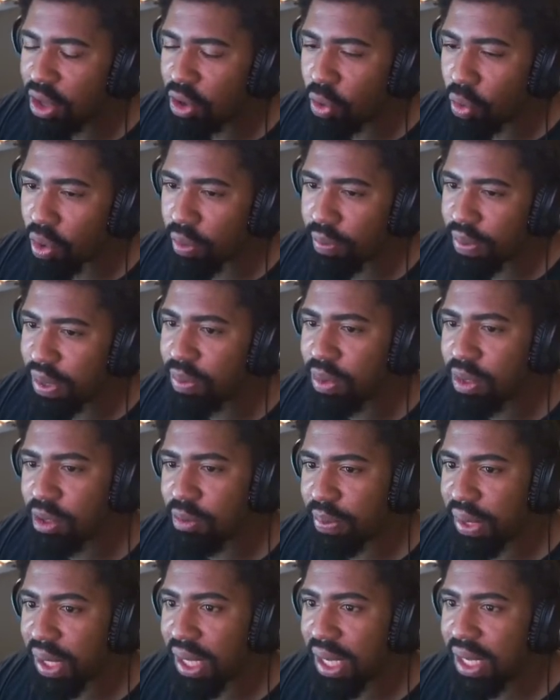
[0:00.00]
Or people will
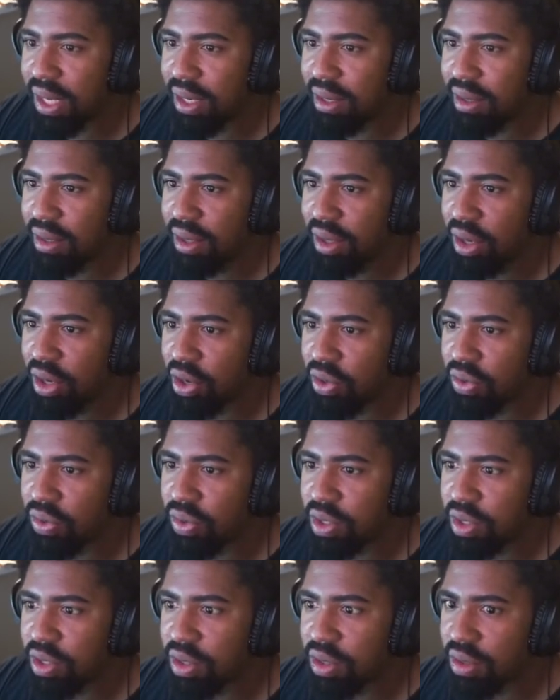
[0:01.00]
play it,
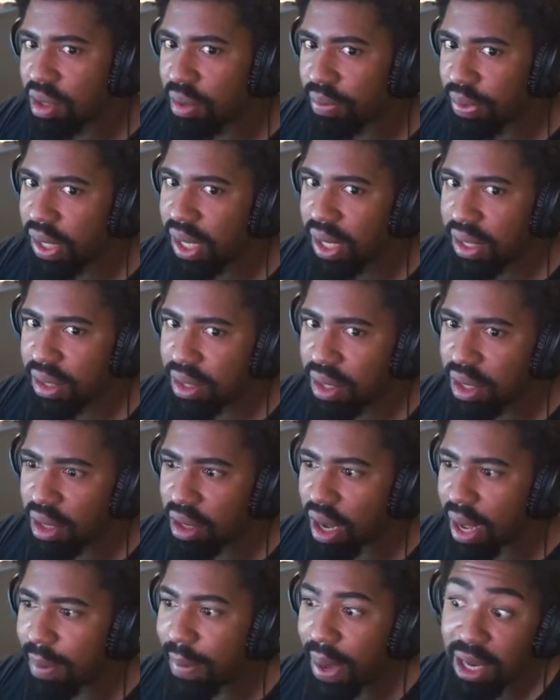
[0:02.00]
to play it.
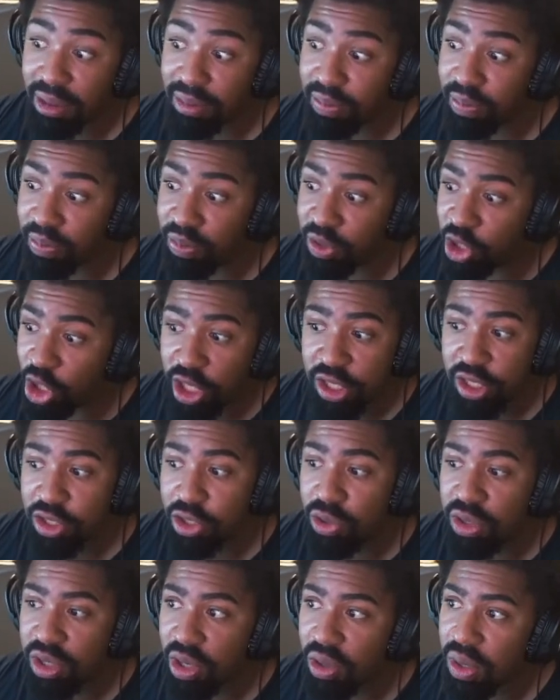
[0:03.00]
I might just do
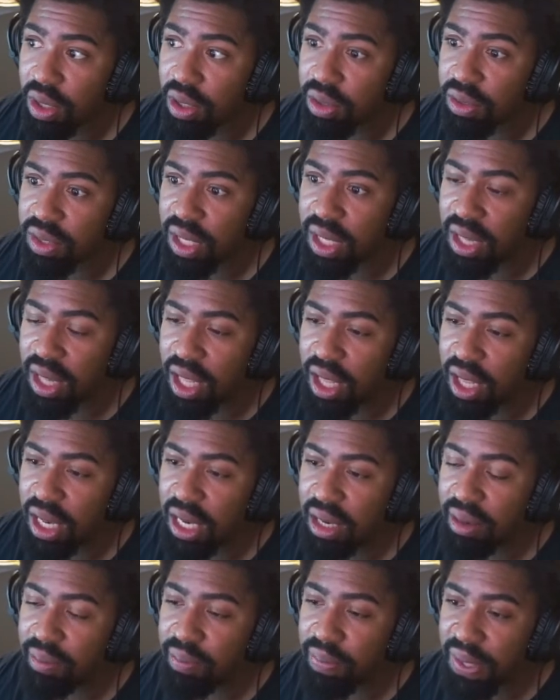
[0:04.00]
solos and
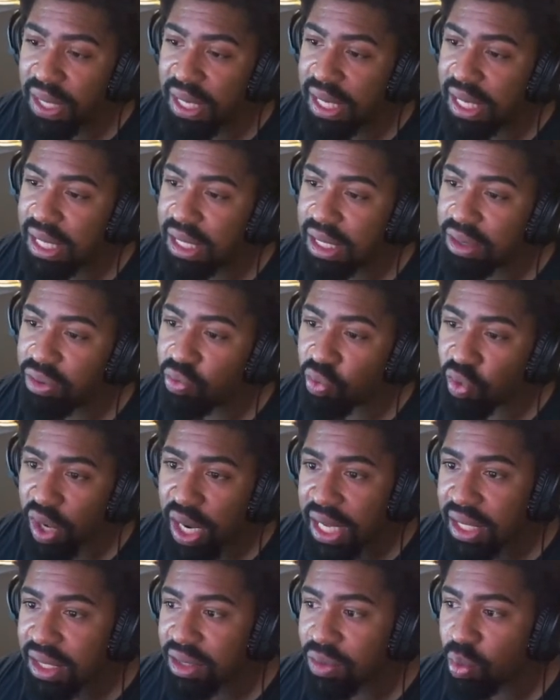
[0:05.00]
then play
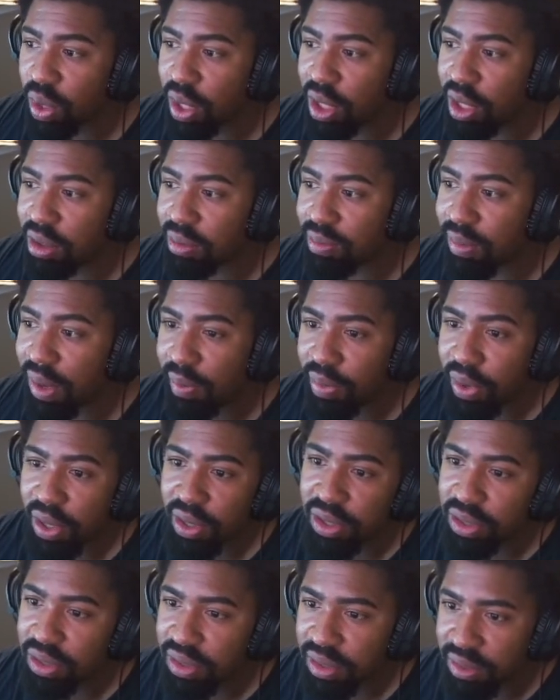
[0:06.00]
ranked with my
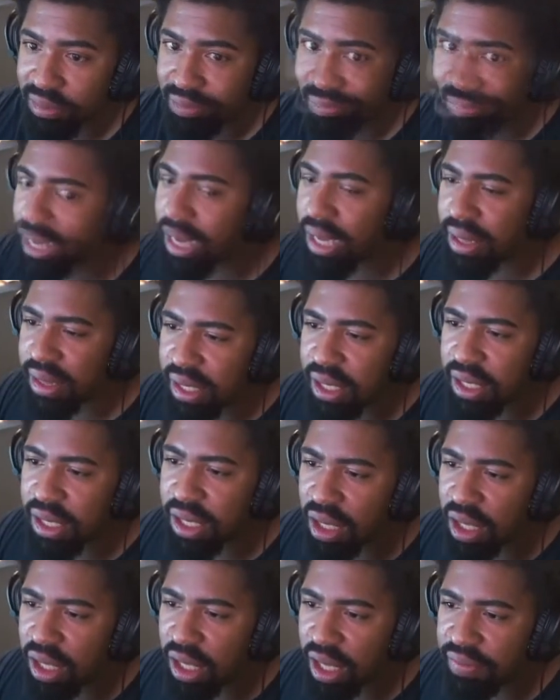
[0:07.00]
brothers. I
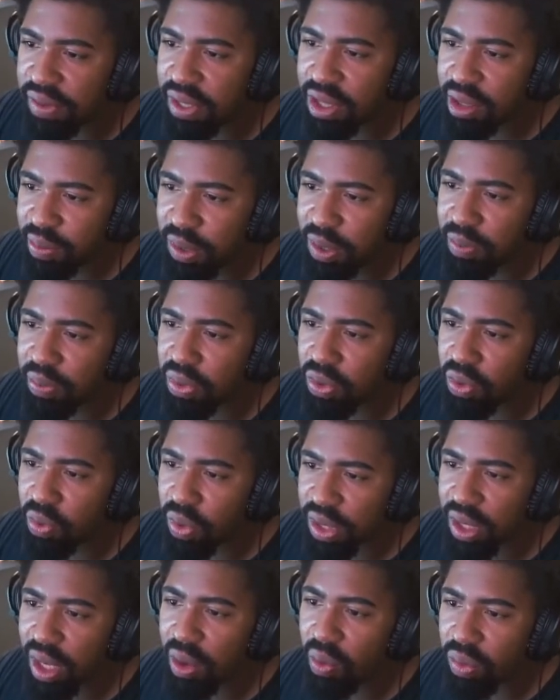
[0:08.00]
think giving the people what
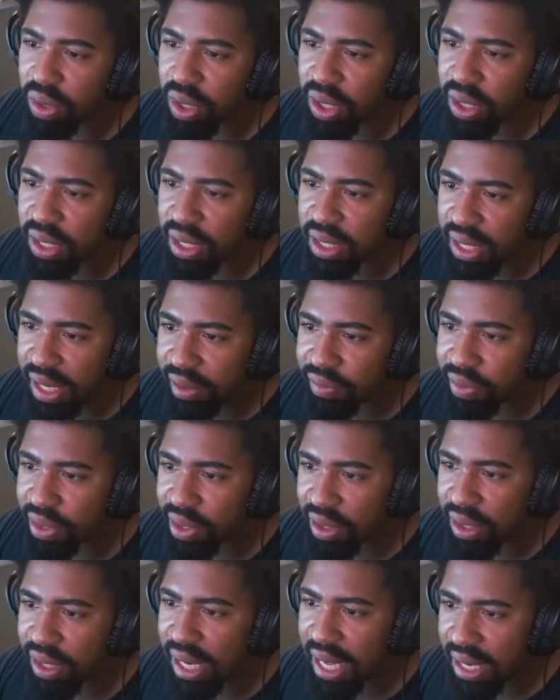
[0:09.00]
they want in that
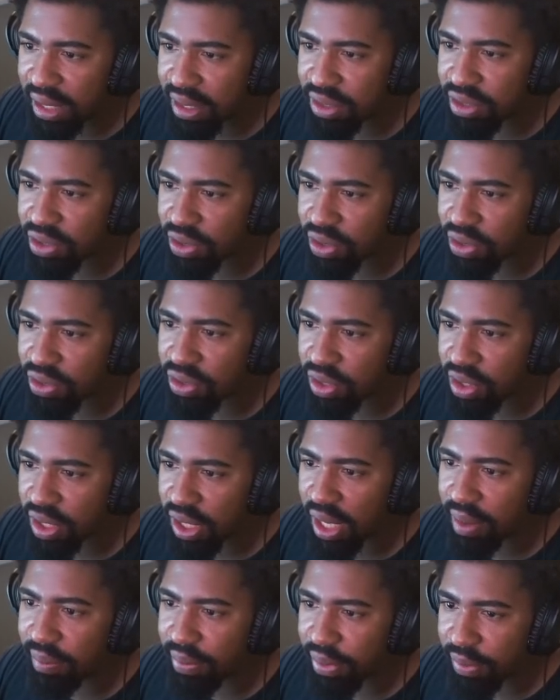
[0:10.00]
regard, adding solos to the
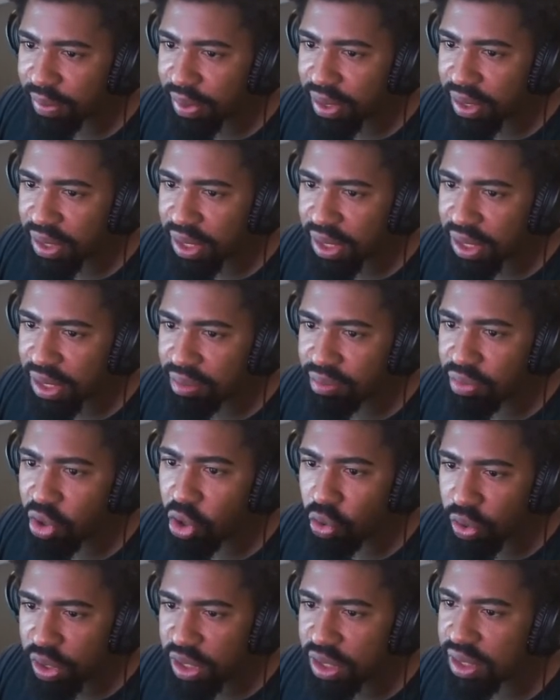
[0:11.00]
game permanently,
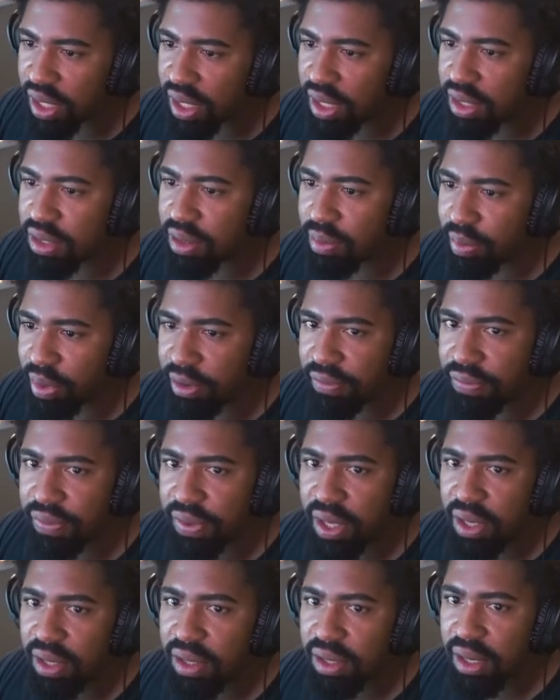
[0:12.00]
only stands to
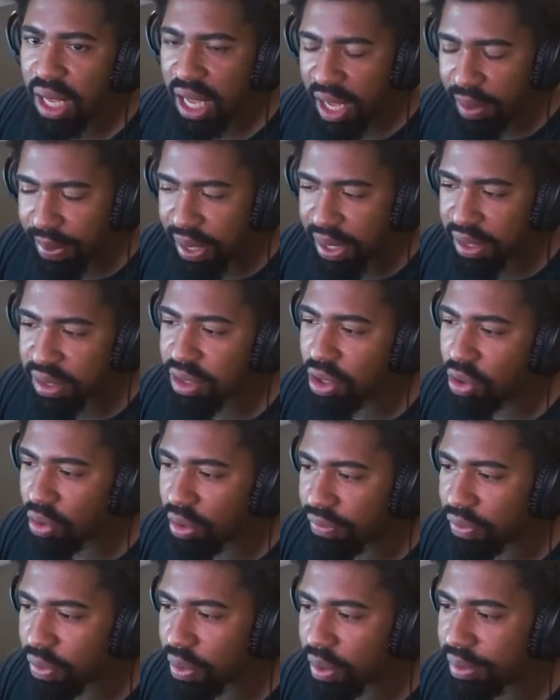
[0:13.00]
benefit Apex going
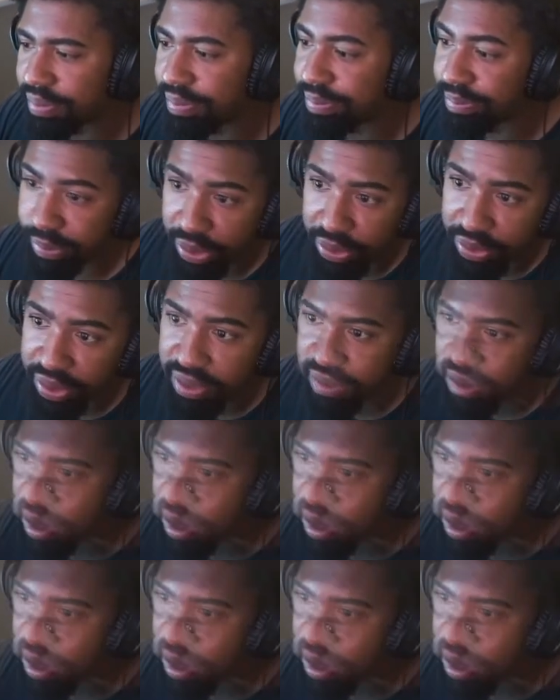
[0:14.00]
forward, period.